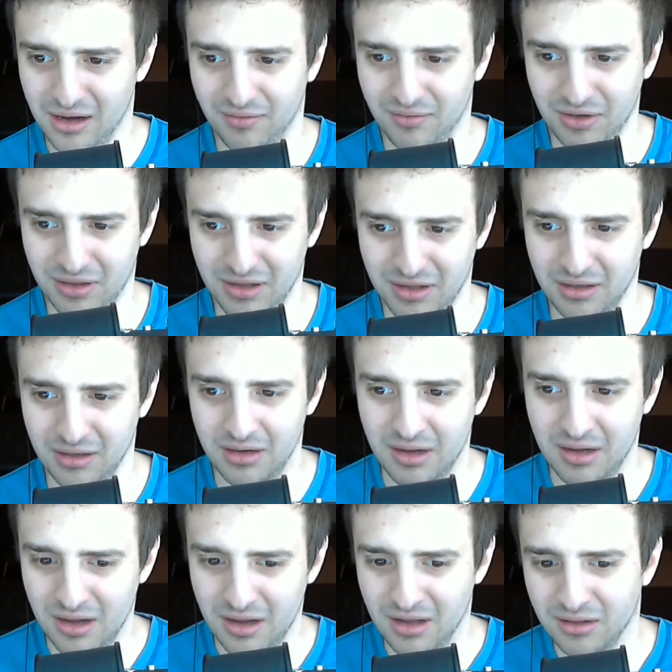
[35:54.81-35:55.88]
and everything,
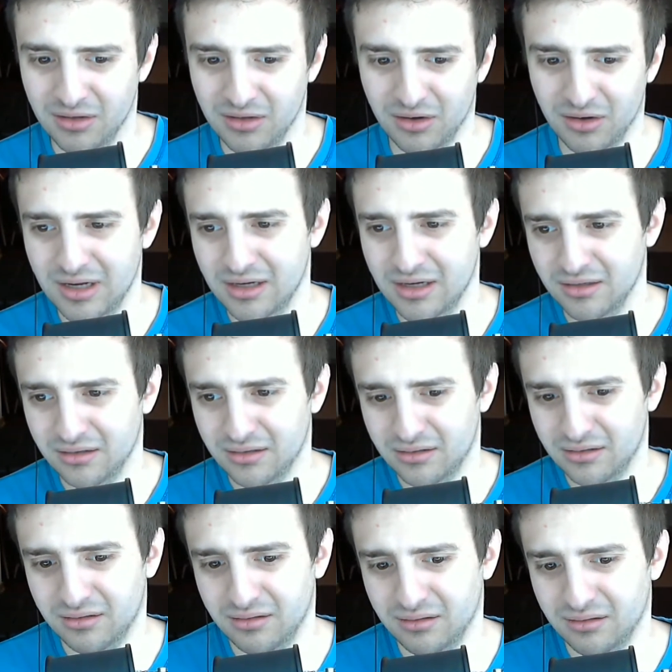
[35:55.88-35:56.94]
there's